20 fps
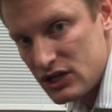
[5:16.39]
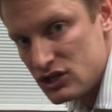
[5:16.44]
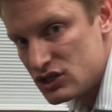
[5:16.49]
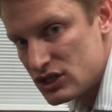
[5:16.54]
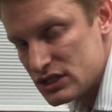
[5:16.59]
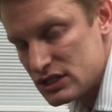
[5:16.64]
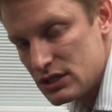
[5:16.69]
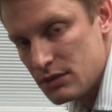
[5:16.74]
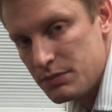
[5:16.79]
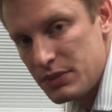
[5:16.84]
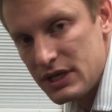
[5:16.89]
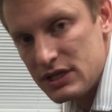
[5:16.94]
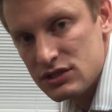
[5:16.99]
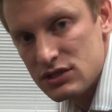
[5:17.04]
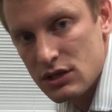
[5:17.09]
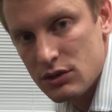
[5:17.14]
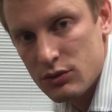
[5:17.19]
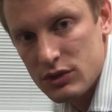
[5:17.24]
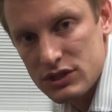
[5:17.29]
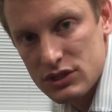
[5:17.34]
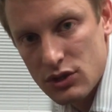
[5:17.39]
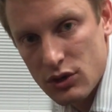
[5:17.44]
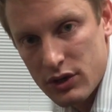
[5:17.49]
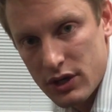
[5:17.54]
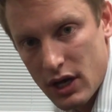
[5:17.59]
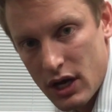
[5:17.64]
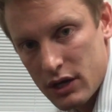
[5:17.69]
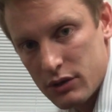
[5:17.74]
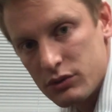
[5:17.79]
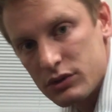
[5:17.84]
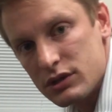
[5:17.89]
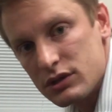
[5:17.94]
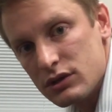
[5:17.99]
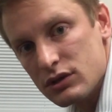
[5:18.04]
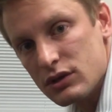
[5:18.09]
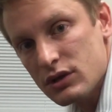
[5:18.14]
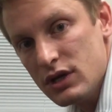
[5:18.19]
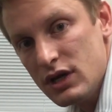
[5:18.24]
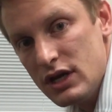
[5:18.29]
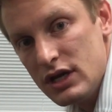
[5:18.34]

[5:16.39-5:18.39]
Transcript: It just depends on what's going on with you.